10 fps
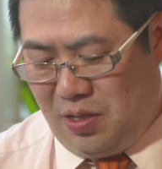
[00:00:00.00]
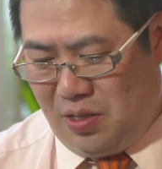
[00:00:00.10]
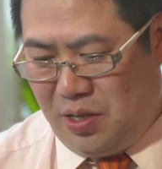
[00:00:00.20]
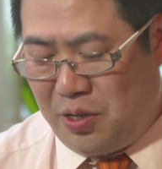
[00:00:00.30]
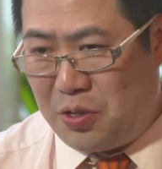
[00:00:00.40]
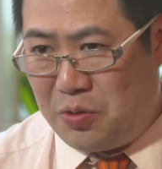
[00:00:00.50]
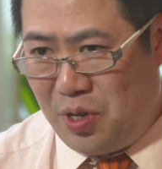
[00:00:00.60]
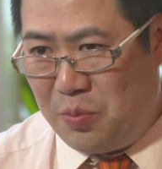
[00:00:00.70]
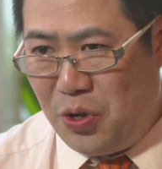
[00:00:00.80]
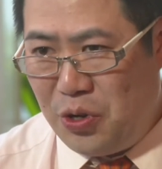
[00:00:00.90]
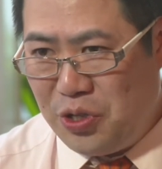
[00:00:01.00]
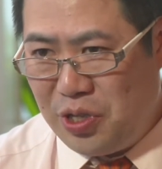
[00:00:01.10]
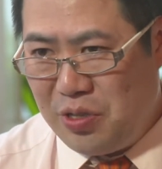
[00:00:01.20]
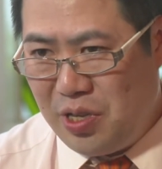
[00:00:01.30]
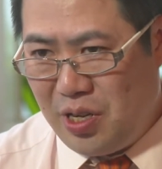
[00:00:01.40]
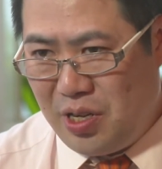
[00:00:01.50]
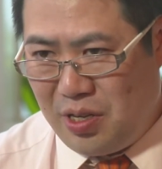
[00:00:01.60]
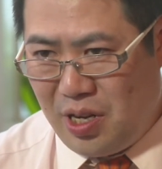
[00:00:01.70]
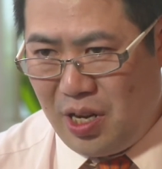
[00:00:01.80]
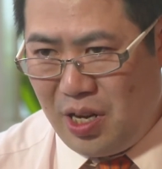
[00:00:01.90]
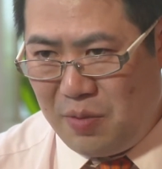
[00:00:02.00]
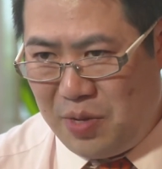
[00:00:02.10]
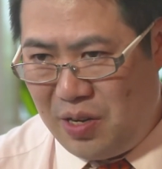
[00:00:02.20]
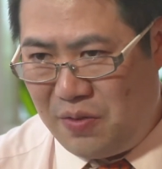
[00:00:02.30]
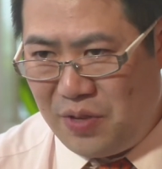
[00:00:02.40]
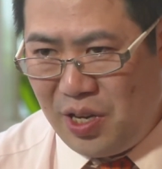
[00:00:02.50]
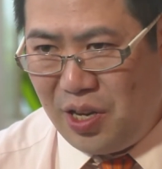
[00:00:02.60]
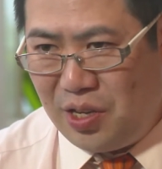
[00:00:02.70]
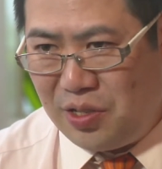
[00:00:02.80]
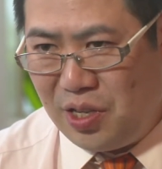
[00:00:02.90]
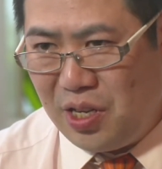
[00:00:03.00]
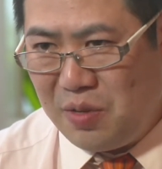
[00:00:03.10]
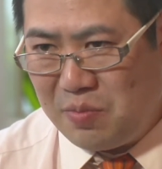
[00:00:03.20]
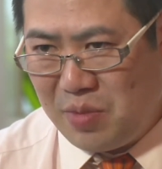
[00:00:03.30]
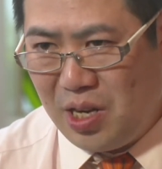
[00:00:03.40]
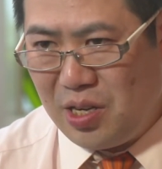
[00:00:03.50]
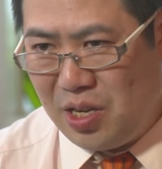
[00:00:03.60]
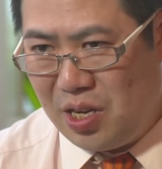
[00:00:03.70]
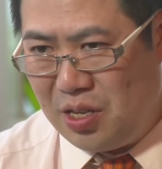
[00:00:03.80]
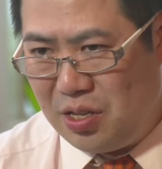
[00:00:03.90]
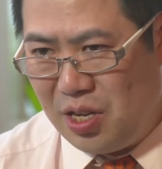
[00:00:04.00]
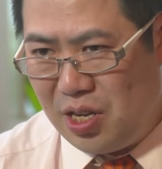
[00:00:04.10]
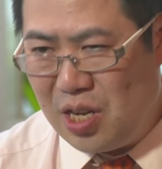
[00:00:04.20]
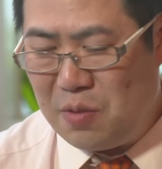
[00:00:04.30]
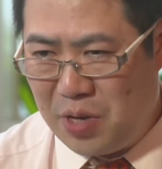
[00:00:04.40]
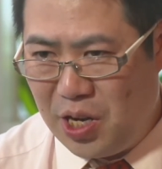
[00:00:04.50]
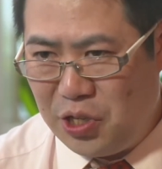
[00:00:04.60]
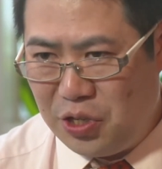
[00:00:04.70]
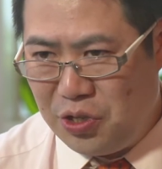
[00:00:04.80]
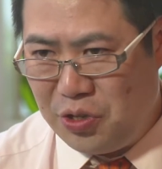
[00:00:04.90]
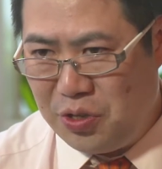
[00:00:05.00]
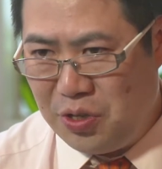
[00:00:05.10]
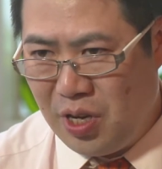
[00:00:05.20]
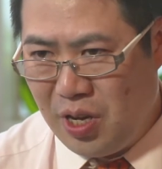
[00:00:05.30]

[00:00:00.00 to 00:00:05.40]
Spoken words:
clinical immersion in a palliative care setting, mainly in the inpatient unit.